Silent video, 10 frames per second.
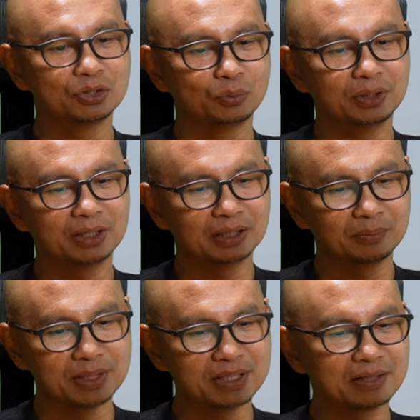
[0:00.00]
So we did the
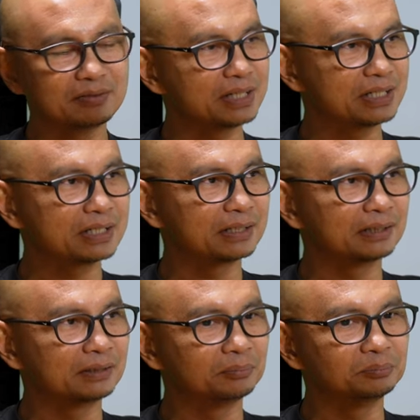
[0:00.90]
amazing race,
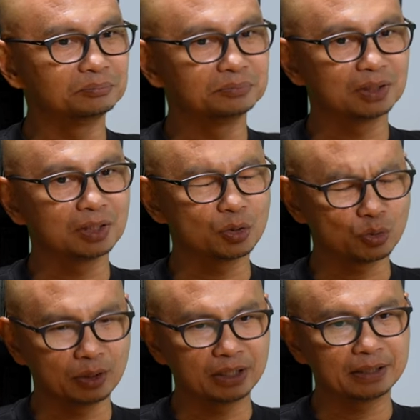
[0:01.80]
um, uh,
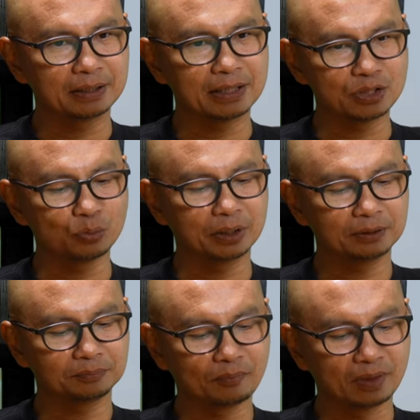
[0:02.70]
Australia as
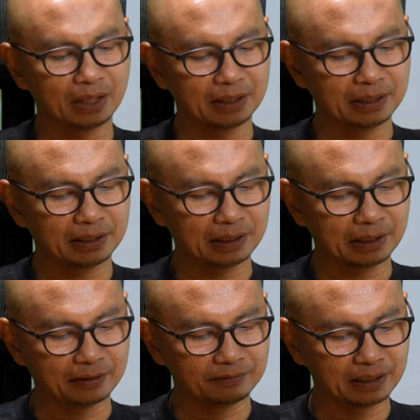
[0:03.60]
well. And then
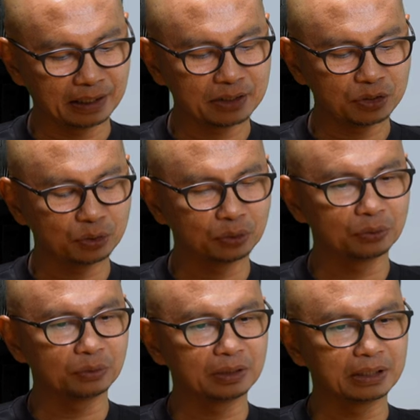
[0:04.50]
I have another
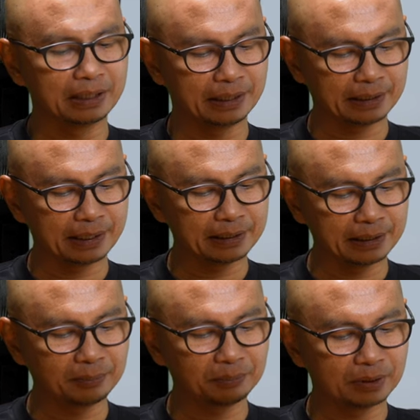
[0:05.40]
show that I can't
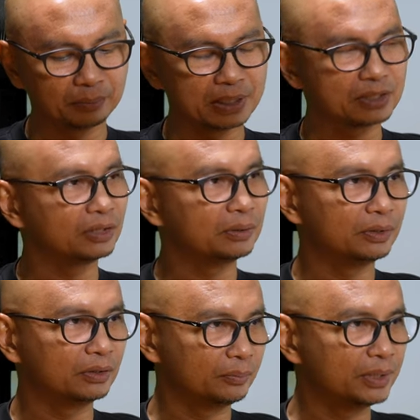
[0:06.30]
name, but it's going to
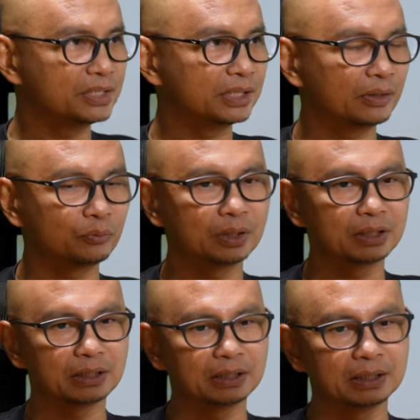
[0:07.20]
be on a major
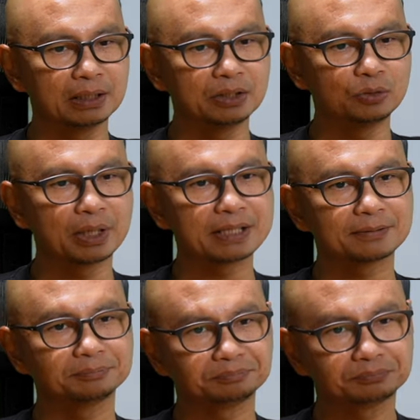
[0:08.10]
network uh, in the US.